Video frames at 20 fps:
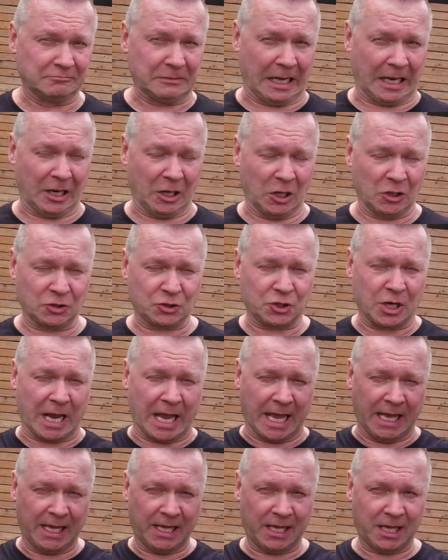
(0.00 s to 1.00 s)
I don't know,
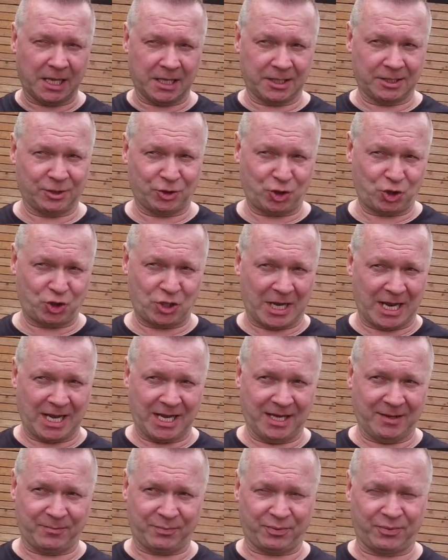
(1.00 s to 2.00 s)
triangular
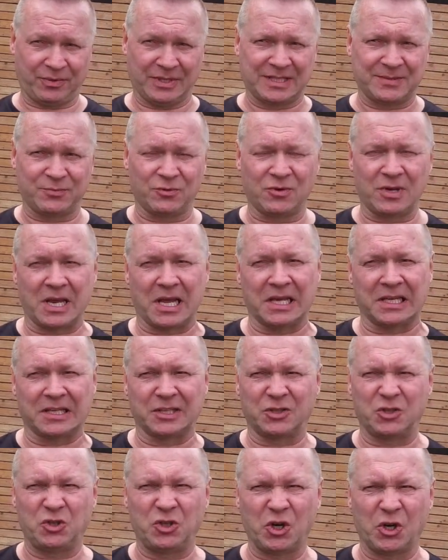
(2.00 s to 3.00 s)
shape, it's more like
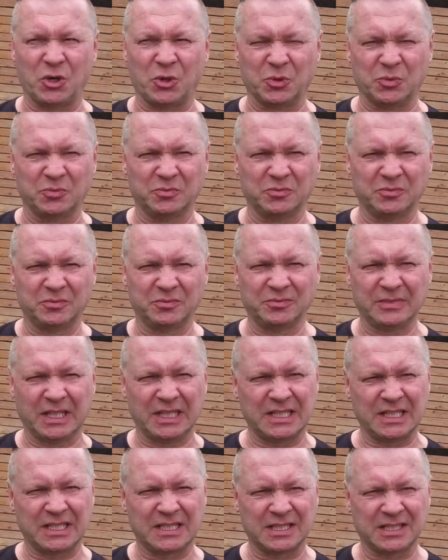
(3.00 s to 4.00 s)
a dome,
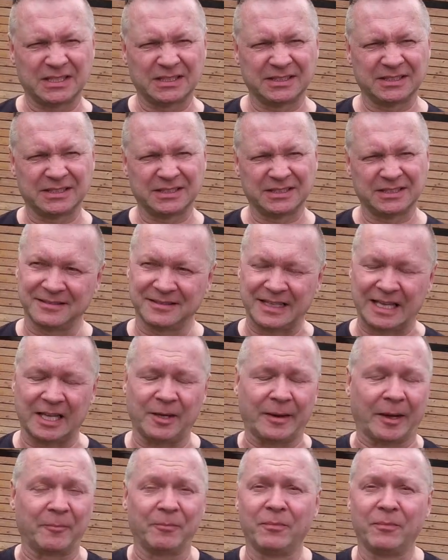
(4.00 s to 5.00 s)
is it? Anyway.